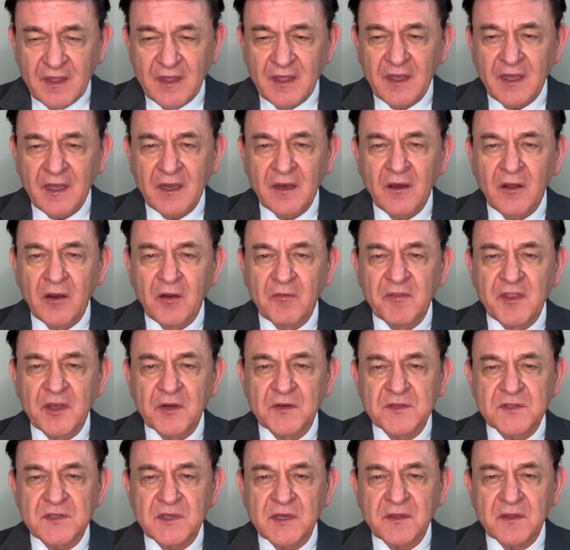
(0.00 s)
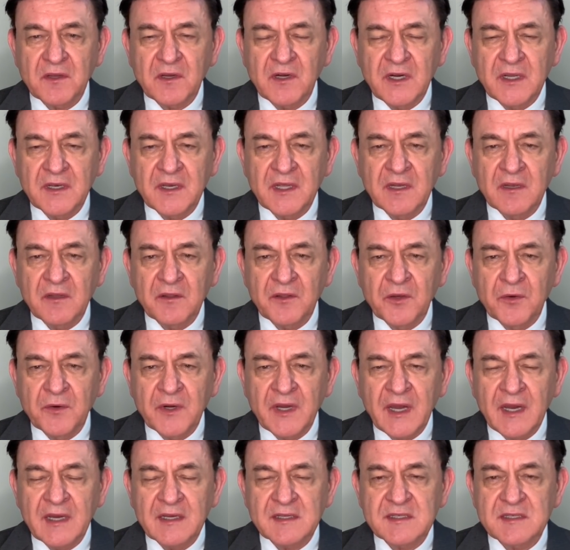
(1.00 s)
And all of those on the continental
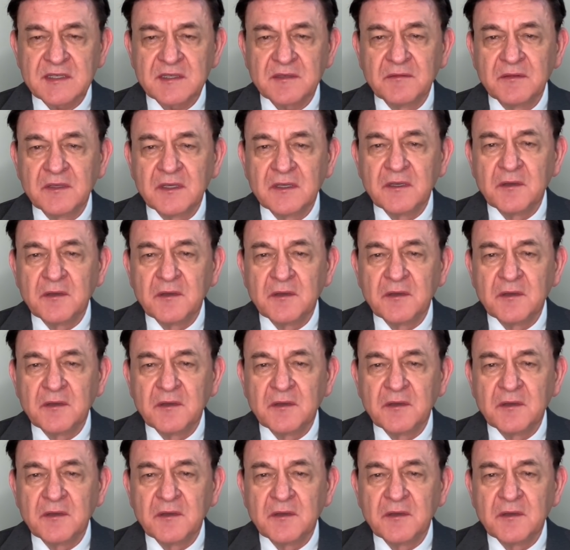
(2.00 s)
U.S.